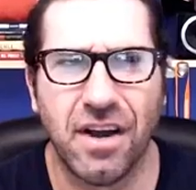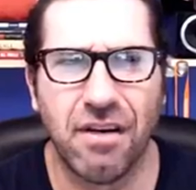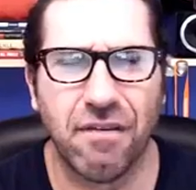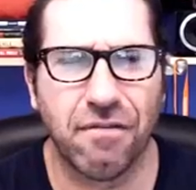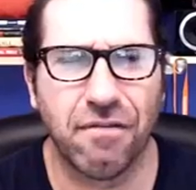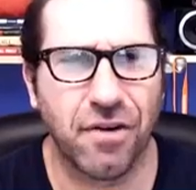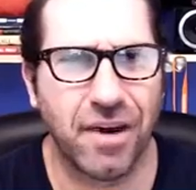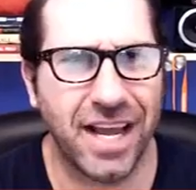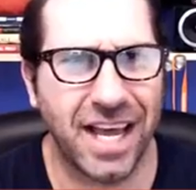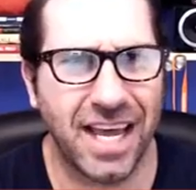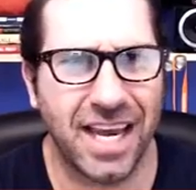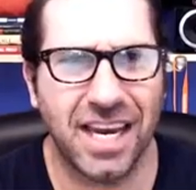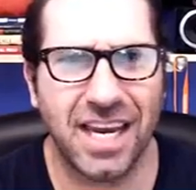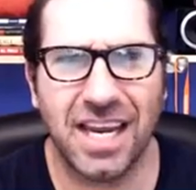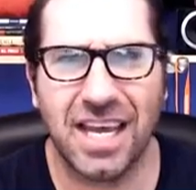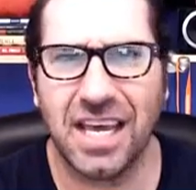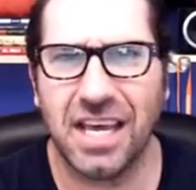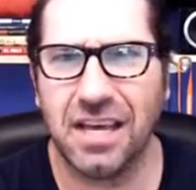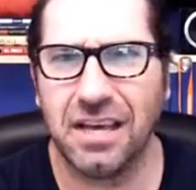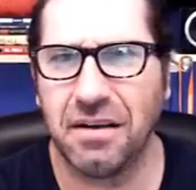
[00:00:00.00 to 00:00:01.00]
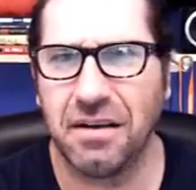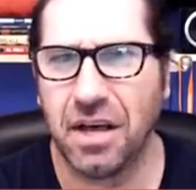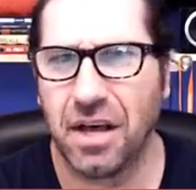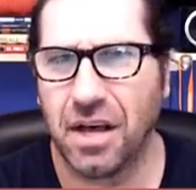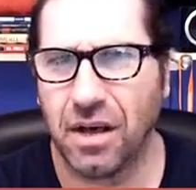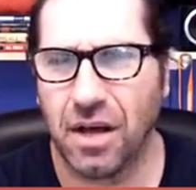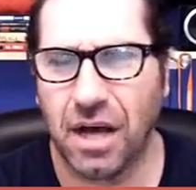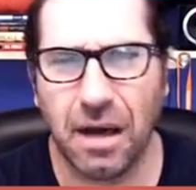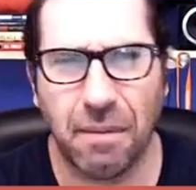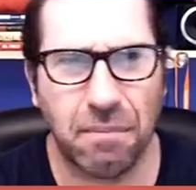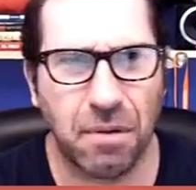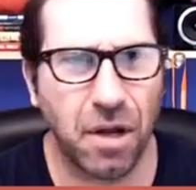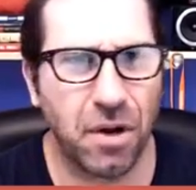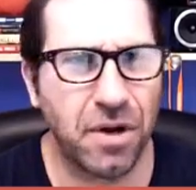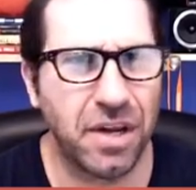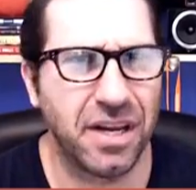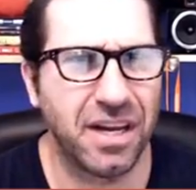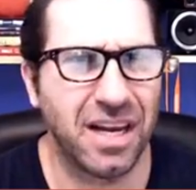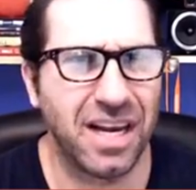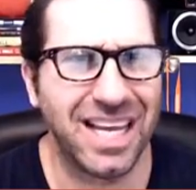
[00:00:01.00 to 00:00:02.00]
for editing,
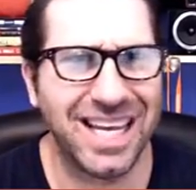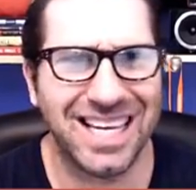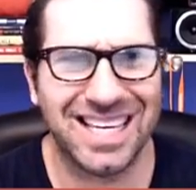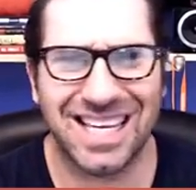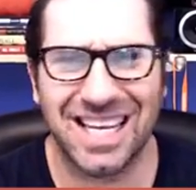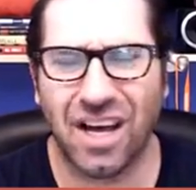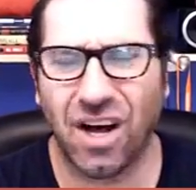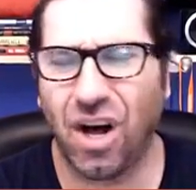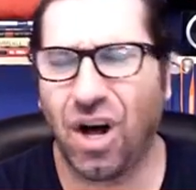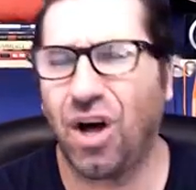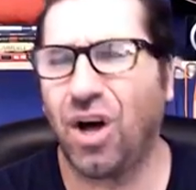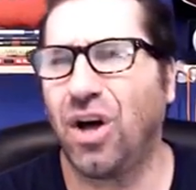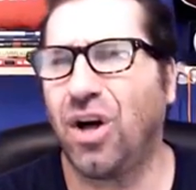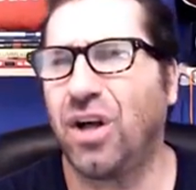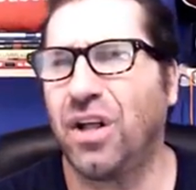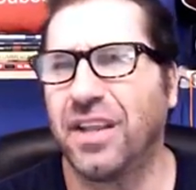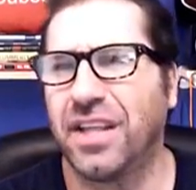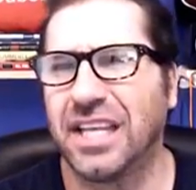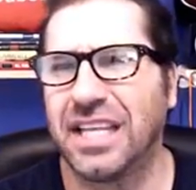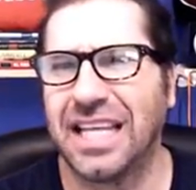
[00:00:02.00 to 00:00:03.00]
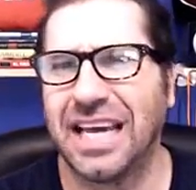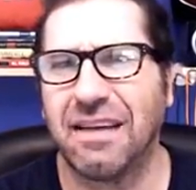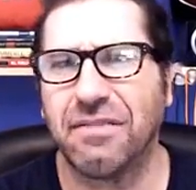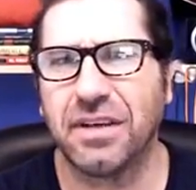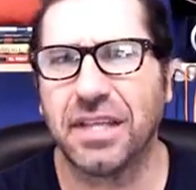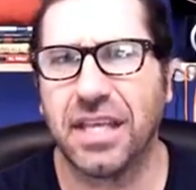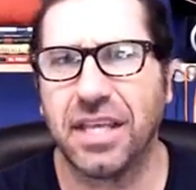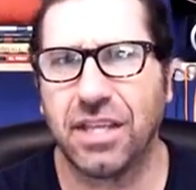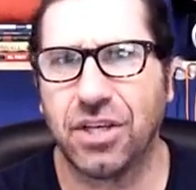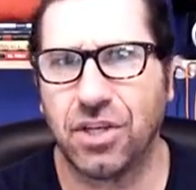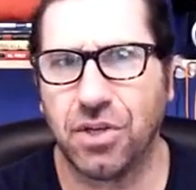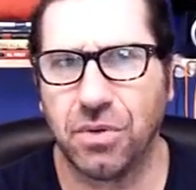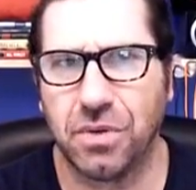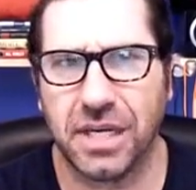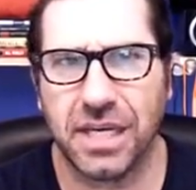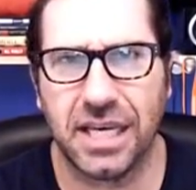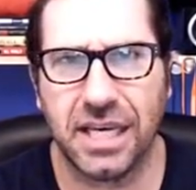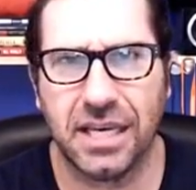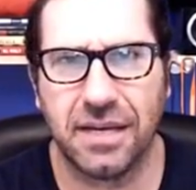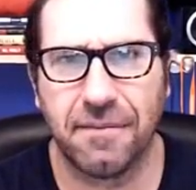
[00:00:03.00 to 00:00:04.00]
uploading the link, everything that you would
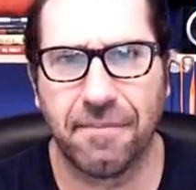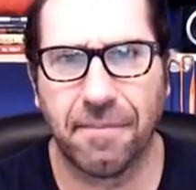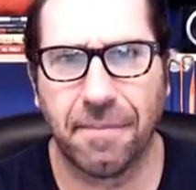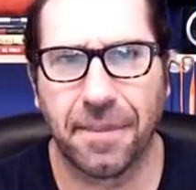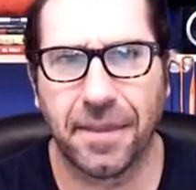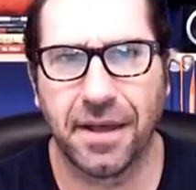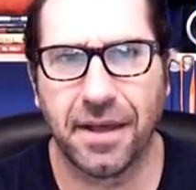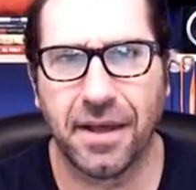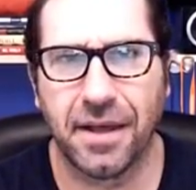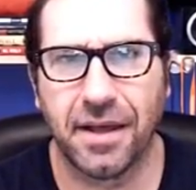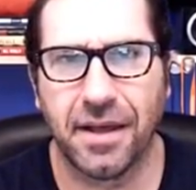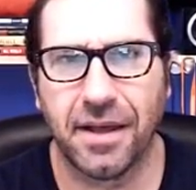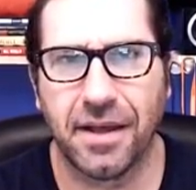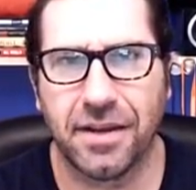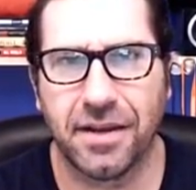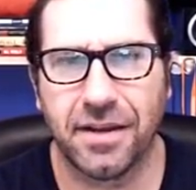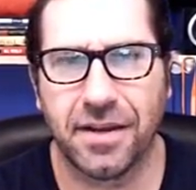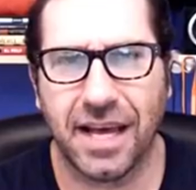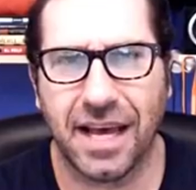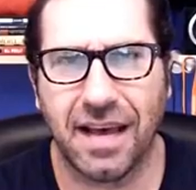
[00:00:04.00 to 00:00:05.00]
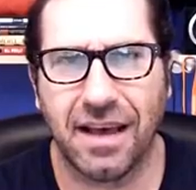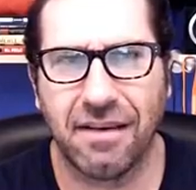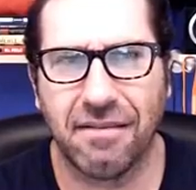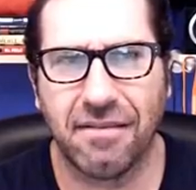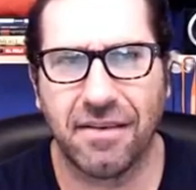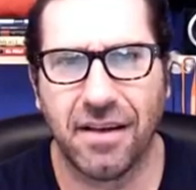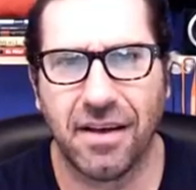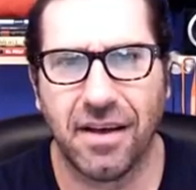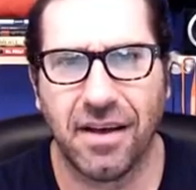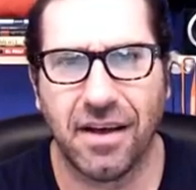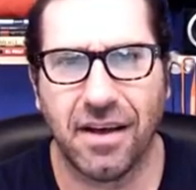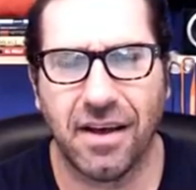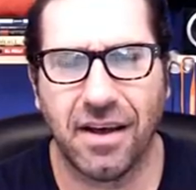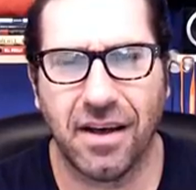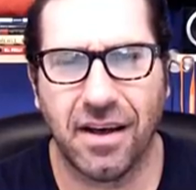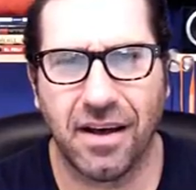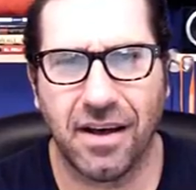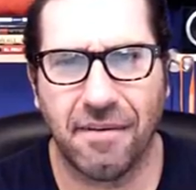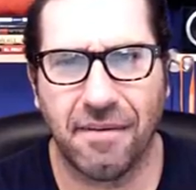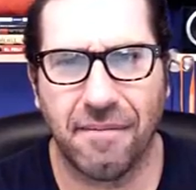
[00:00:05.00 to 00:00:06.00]
need to have
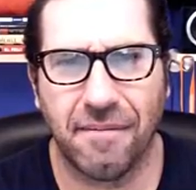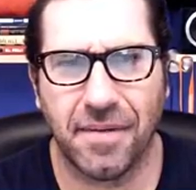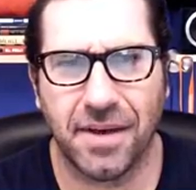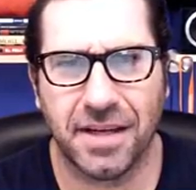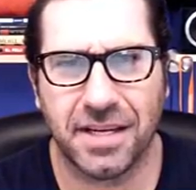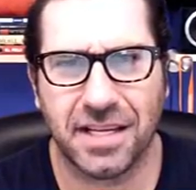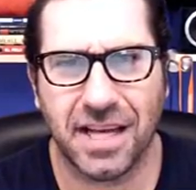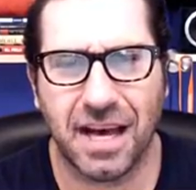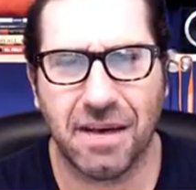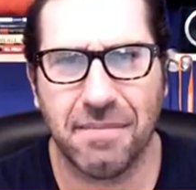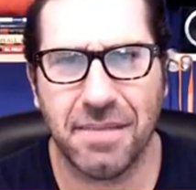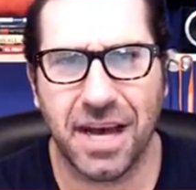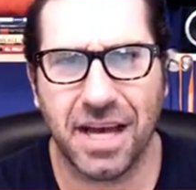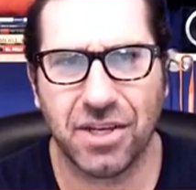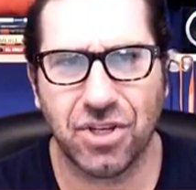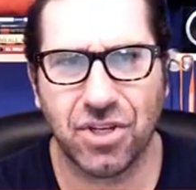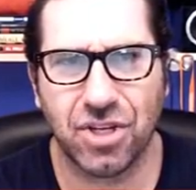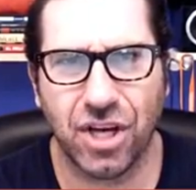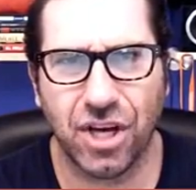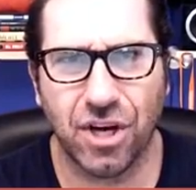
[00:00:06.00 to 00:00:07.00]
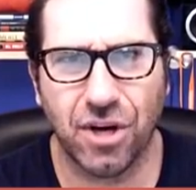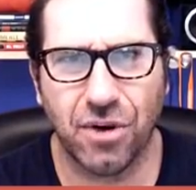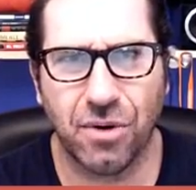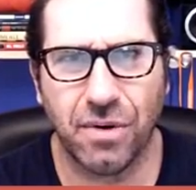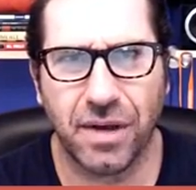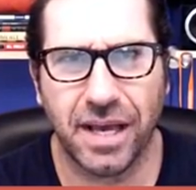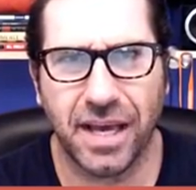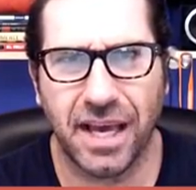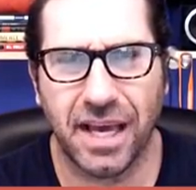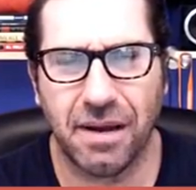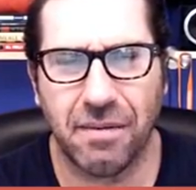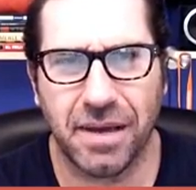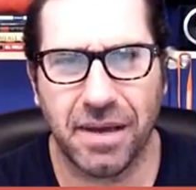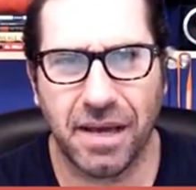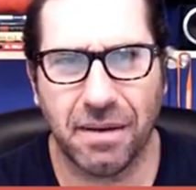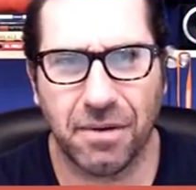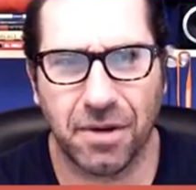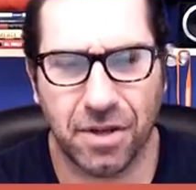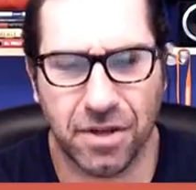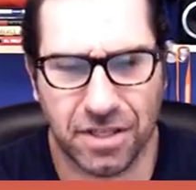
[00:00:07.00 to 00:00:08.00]
a top-notch show and be
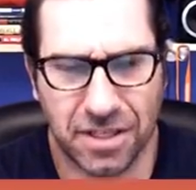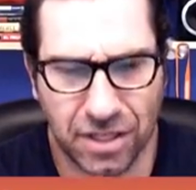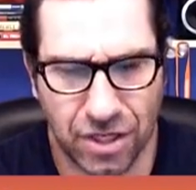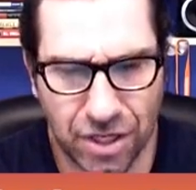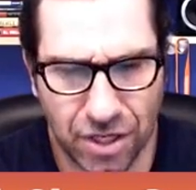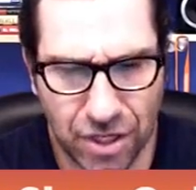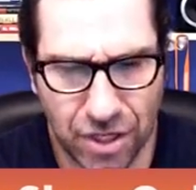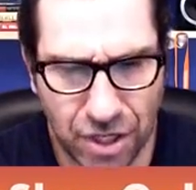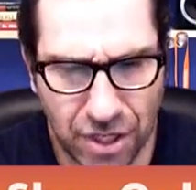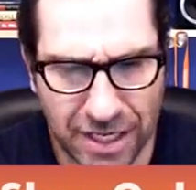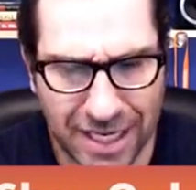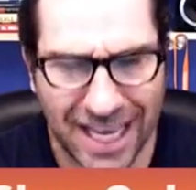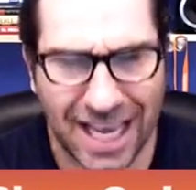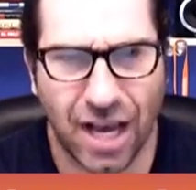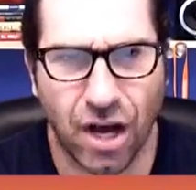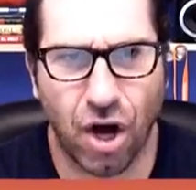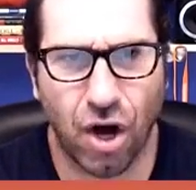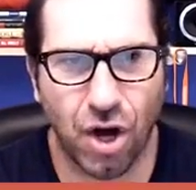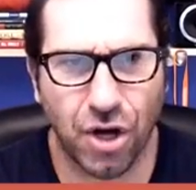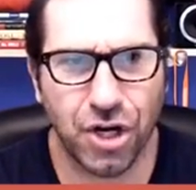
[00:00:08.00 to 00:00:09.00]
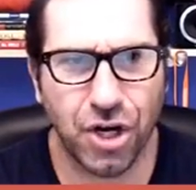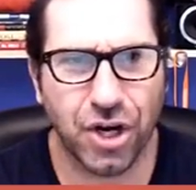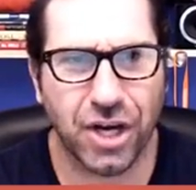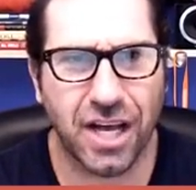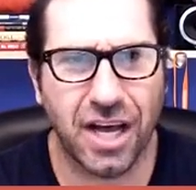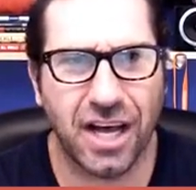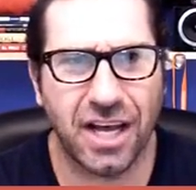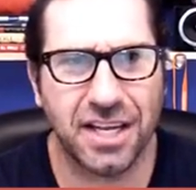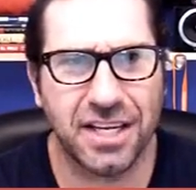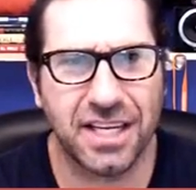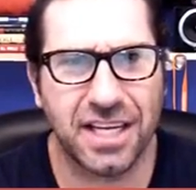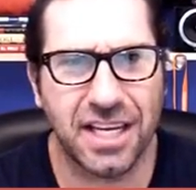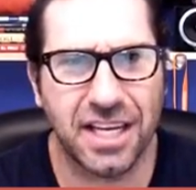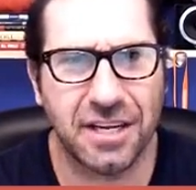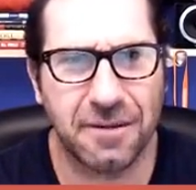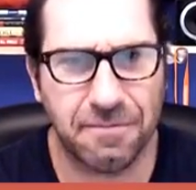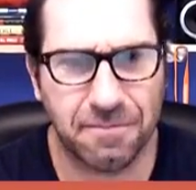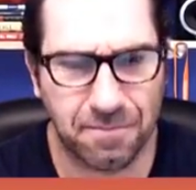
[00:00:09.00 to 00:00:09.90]
able to take all your content